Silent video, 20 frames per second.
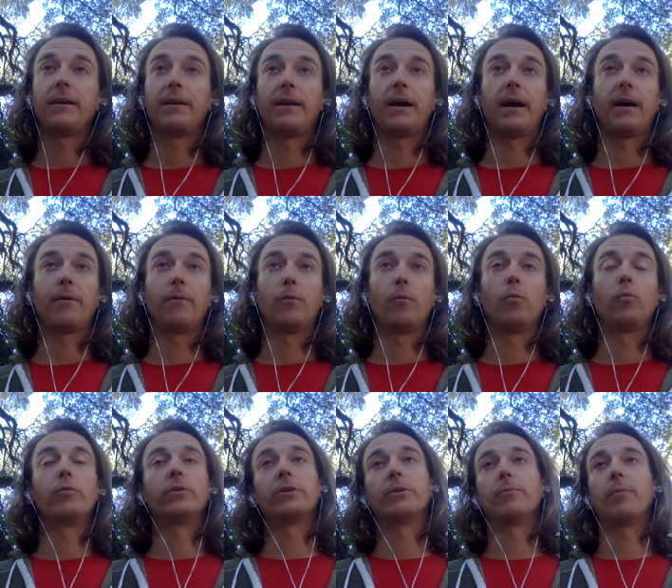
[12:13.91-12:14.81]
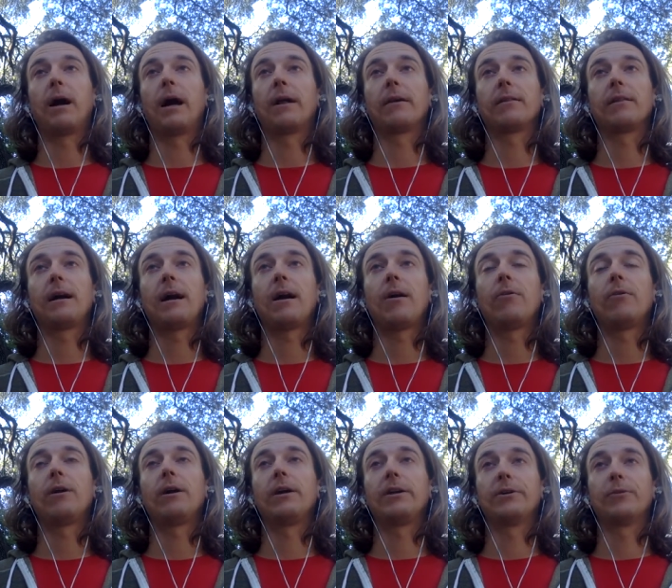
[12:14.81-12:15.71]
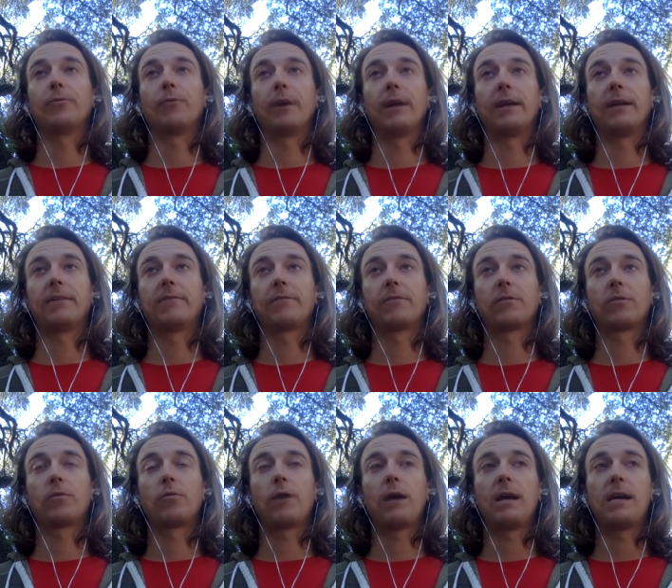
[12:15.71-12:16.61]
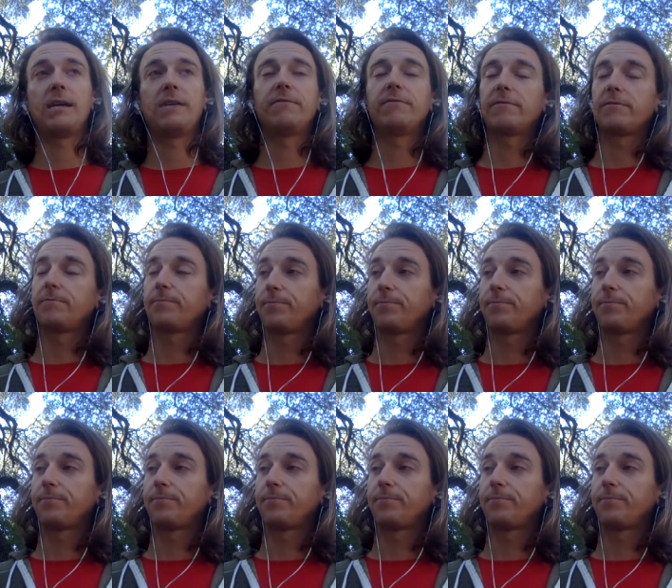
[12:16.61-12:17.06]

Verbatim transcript: now when you paddle out and you're waiting for a wave